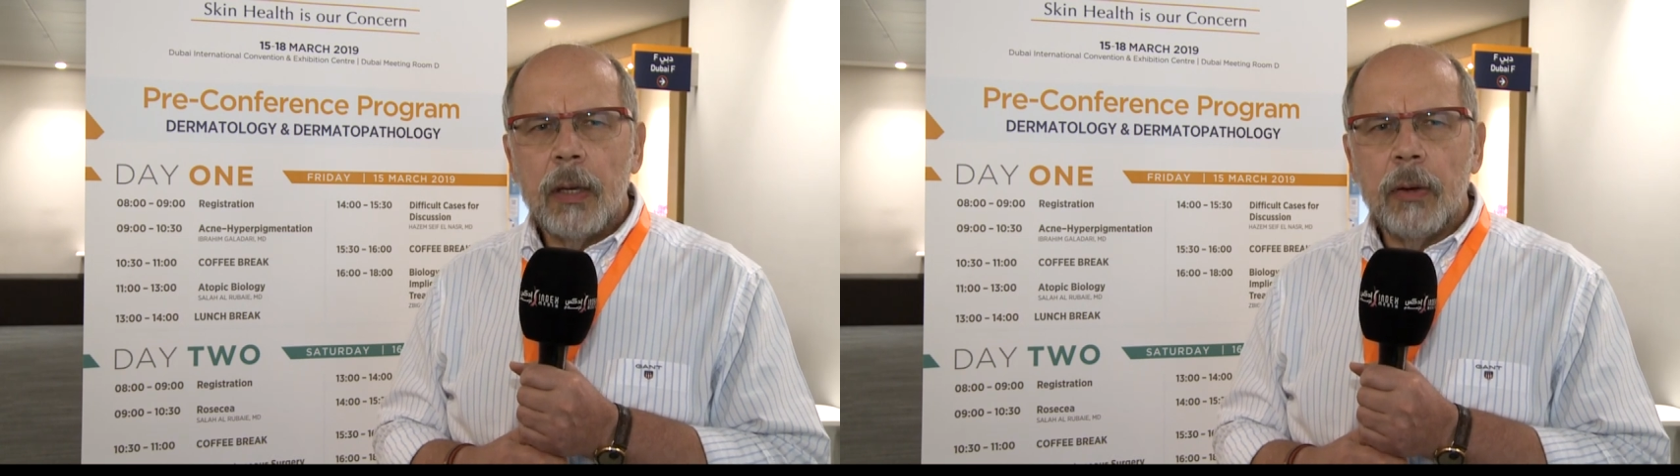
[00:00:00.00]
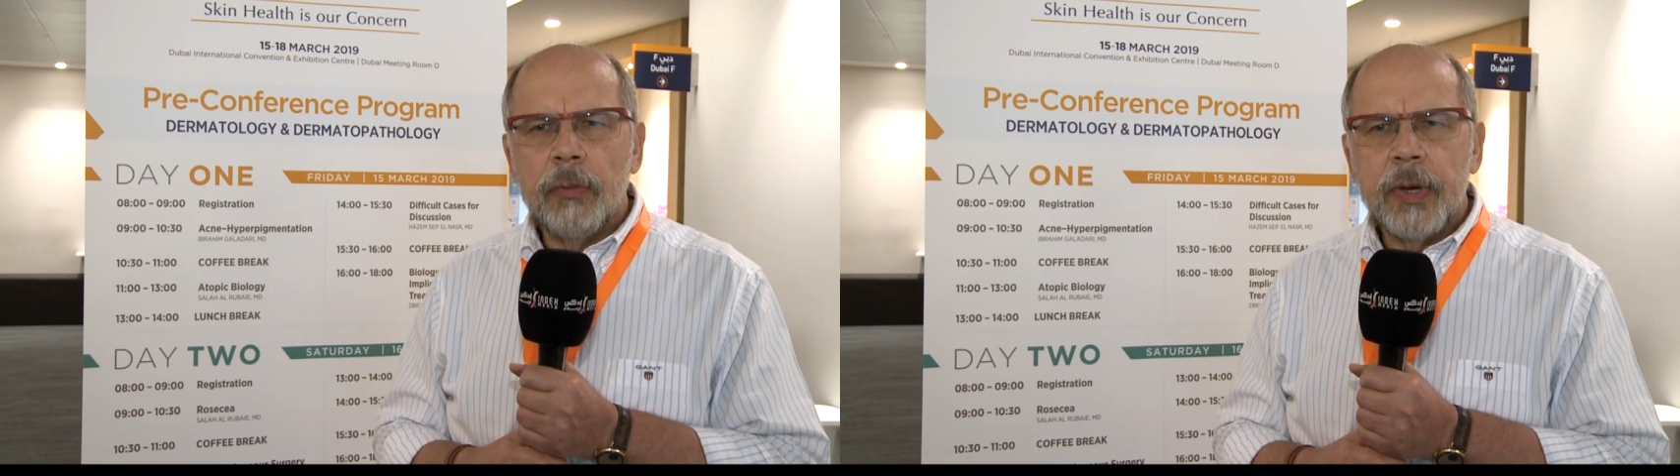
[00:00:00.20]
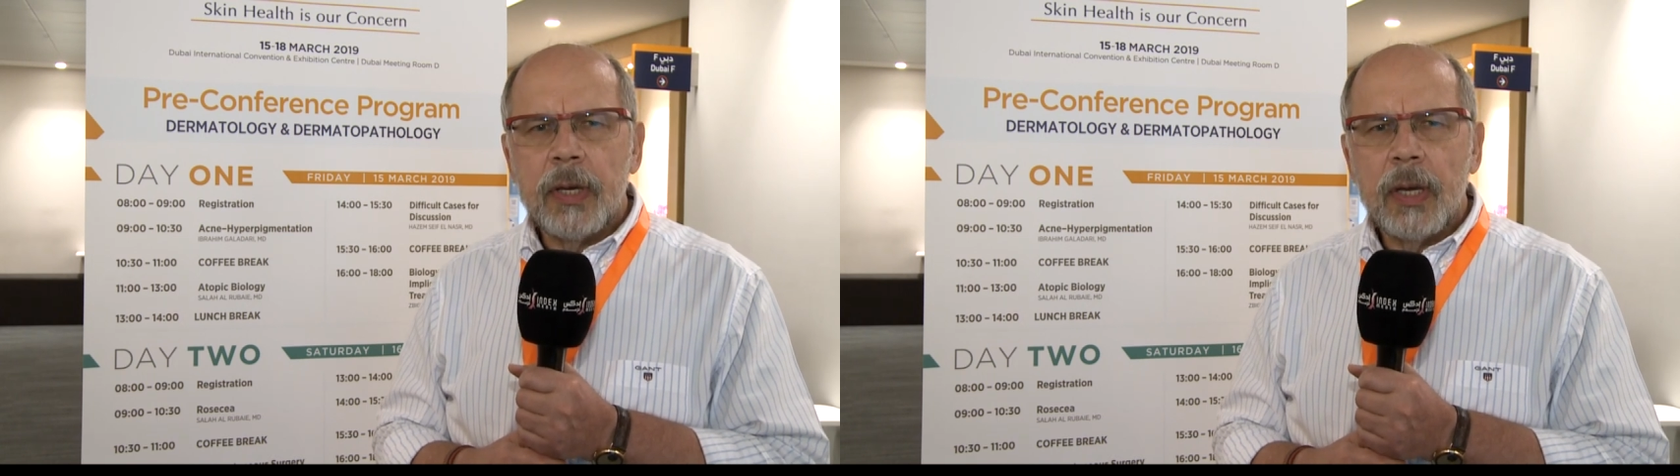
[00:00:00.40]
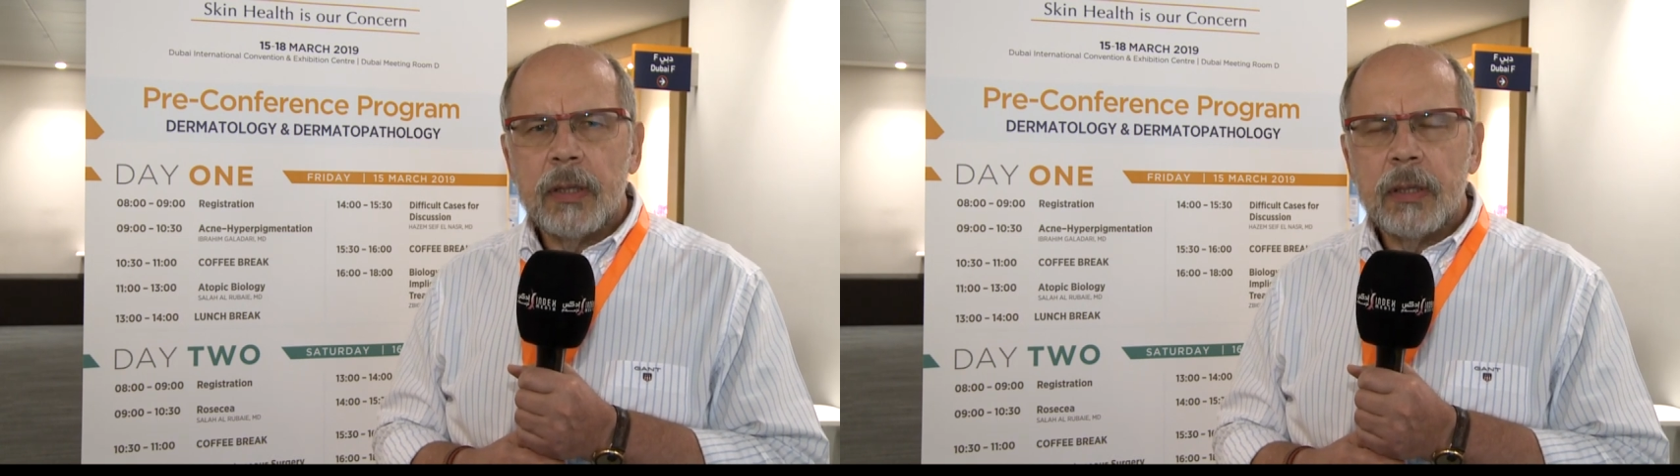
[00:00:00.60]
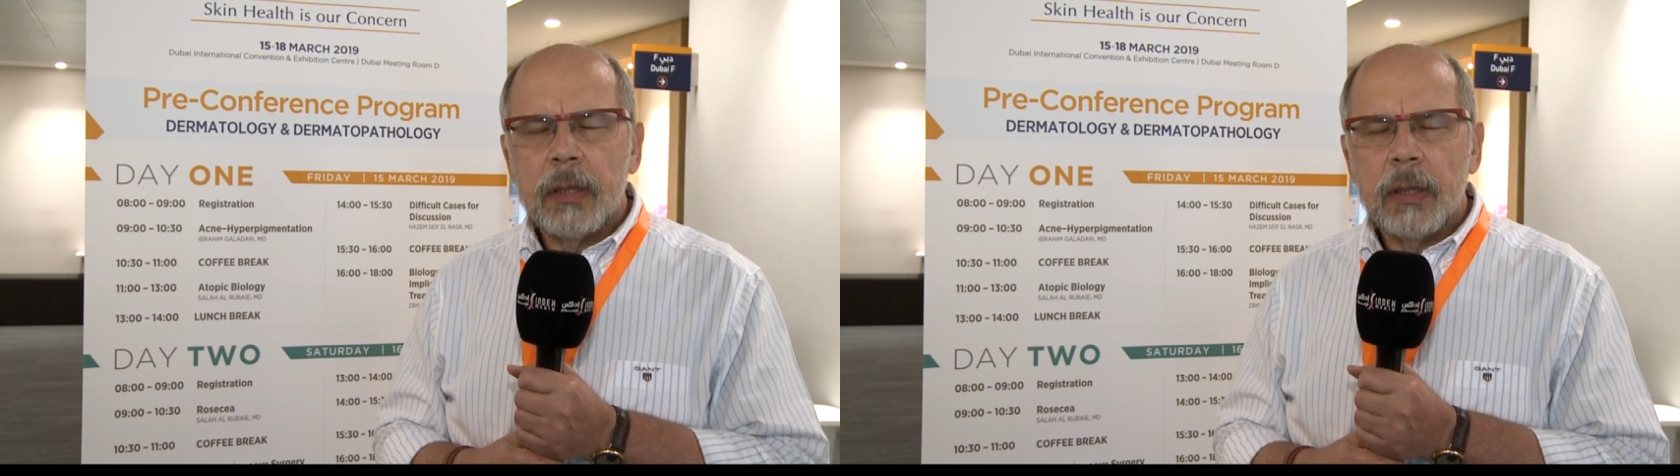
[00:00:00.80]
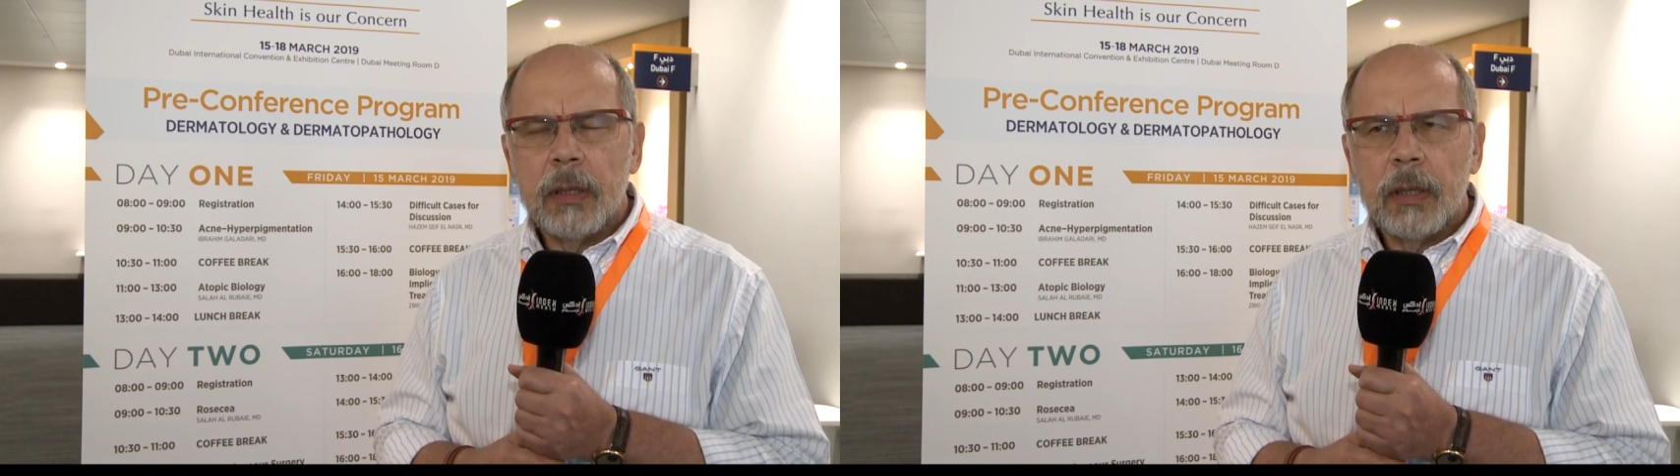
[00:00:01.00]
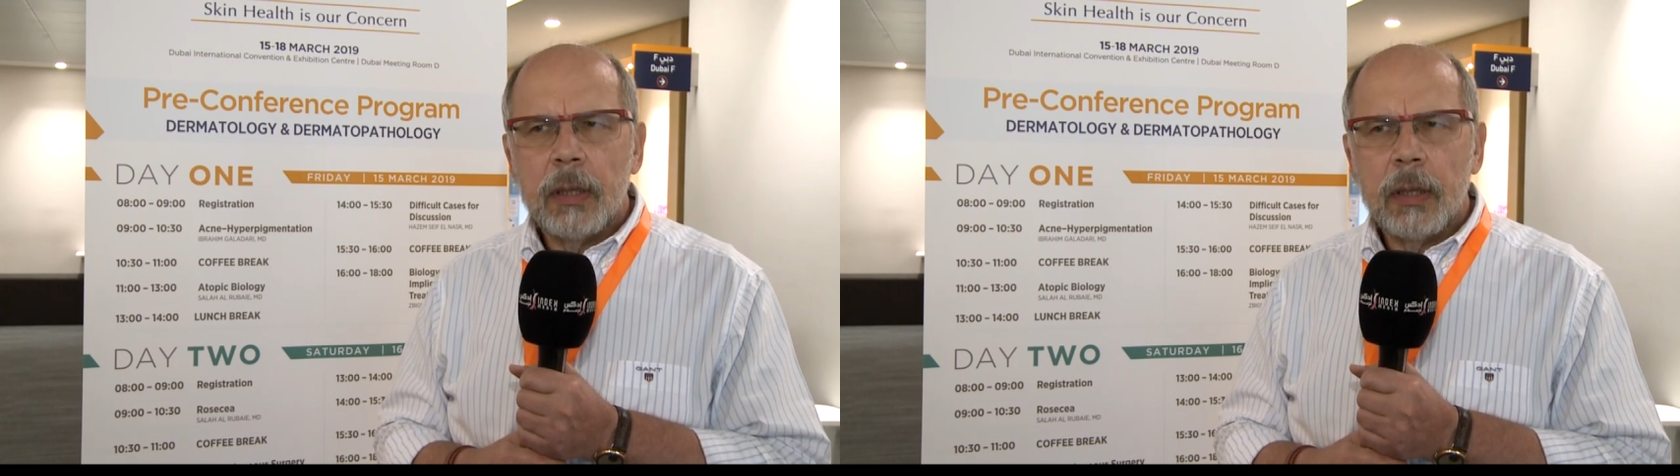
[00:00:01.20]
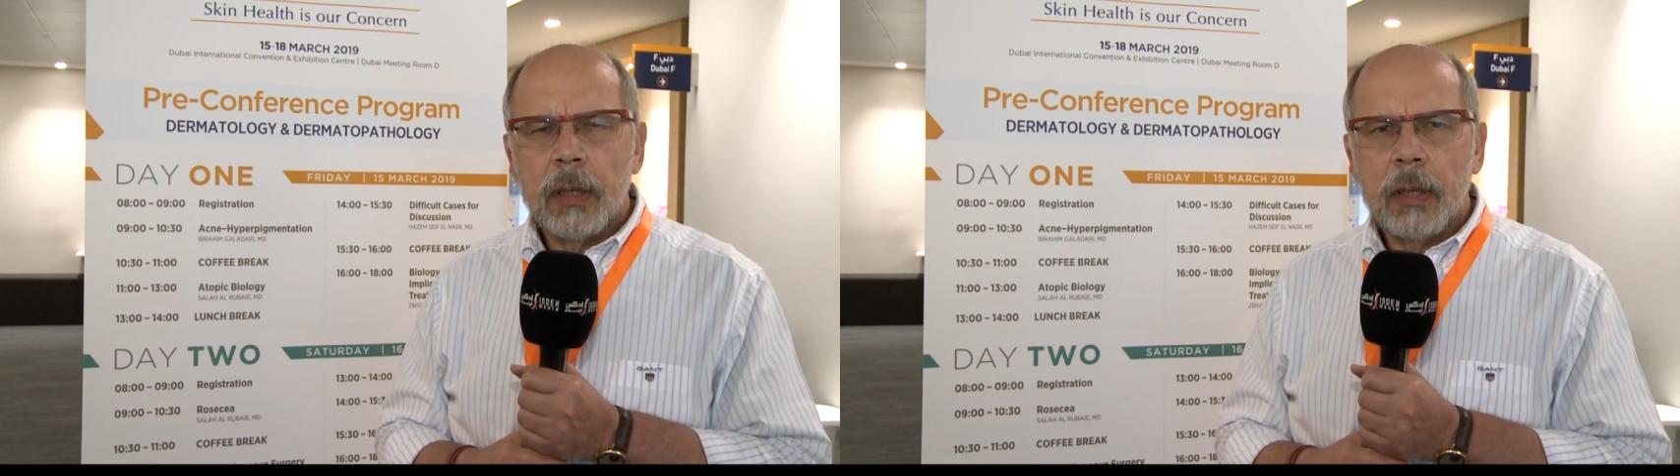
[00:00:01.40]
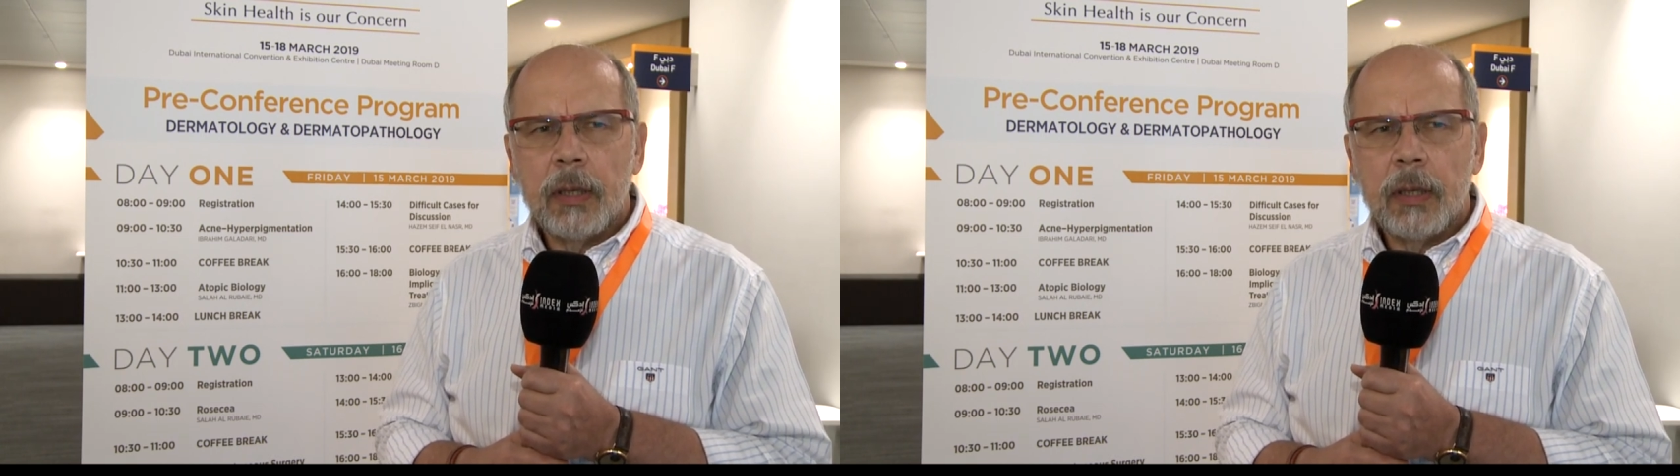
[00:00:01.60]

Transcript: we can uh,